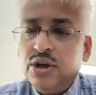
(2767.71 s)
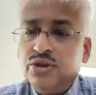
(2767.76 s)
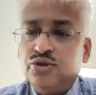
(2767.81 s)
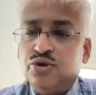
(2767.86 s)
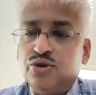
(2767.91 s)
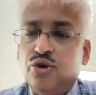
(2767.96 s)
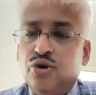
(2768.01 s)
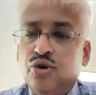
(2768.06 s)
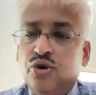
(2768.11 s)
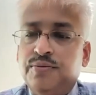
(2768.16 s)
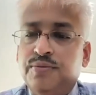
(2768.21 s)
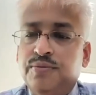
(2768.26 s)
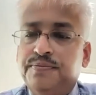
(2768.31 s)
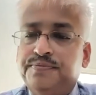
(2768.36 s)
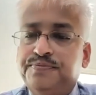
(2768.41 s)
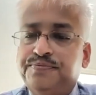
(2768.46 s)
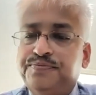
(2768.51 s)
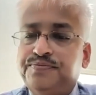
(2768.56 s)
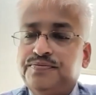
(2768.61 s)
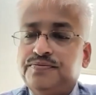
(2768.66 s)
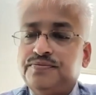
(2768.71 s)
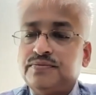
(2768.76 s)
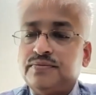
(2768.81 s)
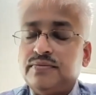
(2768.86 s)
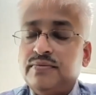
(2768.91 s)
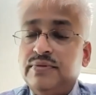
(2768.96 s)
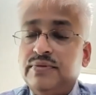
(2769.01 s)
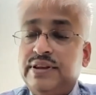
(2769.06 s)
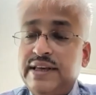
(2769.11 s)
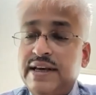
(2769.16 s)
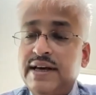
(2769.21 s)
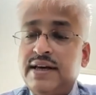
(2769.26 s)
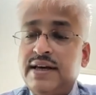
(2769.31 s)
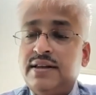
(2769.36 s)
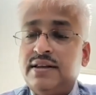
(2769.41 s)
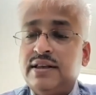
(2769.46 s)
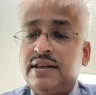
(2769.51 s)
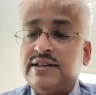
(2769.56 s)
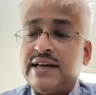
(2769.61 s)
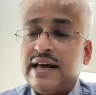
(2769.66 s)
So
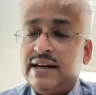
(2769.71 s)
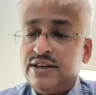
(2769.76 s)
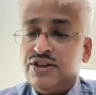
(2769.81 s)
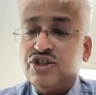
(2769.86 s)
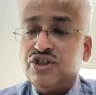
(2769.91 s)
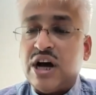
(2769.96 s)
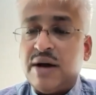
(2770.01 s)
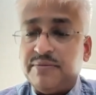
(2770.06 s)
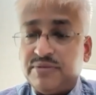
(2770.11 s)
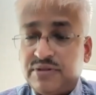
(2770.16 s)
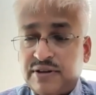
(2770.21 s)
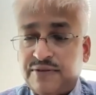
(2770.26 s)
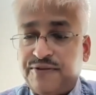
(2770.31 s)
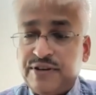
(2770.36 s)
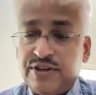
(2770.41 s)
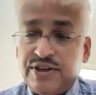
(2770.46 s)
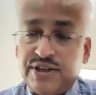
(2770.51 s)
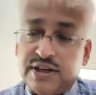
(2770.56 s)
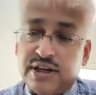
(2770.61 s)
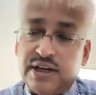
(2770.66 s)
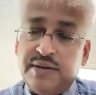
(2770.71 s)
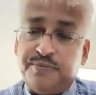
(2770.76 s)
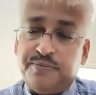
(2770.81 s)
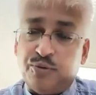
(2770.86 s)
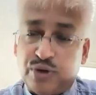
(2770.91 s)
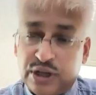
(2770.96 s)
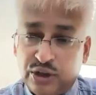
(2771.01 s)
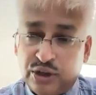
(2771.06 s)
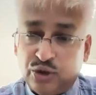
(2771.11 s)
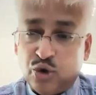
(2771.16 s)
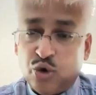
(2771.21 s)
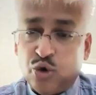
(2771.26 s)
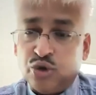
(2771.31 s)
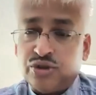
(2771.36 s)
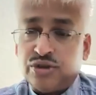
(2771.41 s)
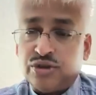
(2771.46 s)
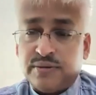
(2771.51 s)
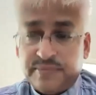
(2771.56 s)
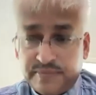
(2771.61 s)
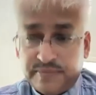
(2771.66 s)
there the challenge comes, the physically putting
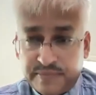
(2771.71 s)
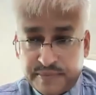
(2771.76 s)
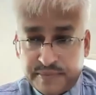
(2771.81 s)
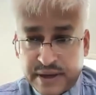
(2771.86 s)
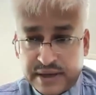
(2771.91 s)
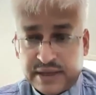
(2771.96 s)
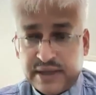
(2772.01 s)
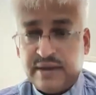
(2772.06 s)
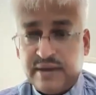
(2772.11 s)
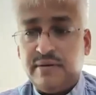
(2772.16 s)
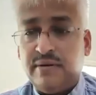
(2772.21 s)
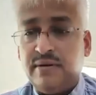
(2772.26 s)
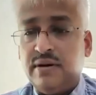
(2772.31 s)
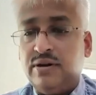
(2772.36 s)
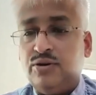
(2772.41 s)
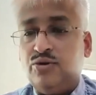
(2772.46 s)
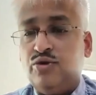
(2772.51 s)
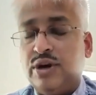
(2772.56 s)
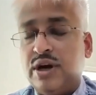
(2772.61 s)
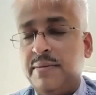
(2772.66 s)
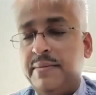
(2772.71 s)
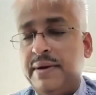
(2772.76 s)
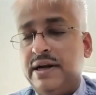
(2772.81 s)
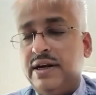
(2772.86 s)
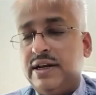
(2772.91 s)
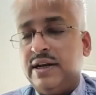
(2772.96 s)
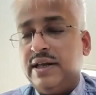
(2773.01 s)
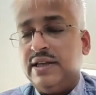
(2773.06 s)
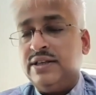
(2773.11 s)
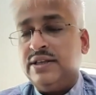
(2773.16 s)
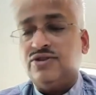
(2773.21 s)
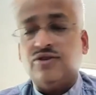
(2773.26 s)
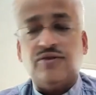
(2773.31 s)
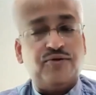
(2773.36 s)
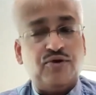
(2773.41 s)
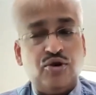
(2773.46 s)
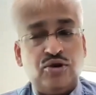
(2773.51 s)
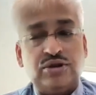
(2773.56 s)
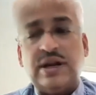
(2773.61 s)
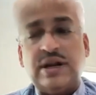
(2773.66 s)
those, making, doing a maintenance,
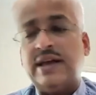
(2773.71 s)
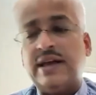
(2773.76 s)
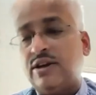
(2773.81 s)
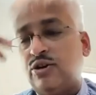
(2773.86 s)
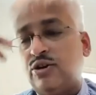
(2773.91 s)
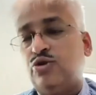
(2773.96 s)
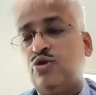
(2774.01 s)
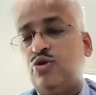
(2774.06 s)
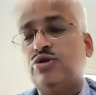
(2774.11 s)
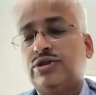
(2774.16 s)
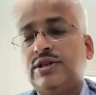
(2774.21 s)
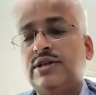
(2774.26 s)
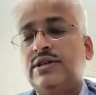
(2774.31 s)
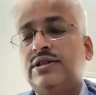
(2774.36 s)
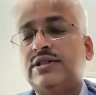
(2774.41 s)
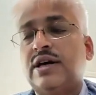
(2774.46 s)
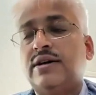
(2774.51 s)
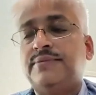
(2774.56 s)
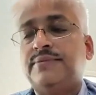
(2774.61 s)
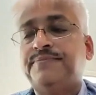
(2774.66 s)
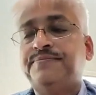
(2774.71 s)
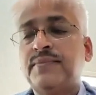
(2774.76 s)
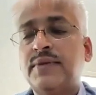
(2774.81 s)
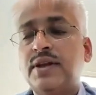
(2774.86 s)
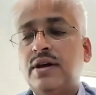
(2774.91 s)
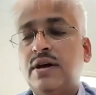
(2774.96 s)
of course, like, those things are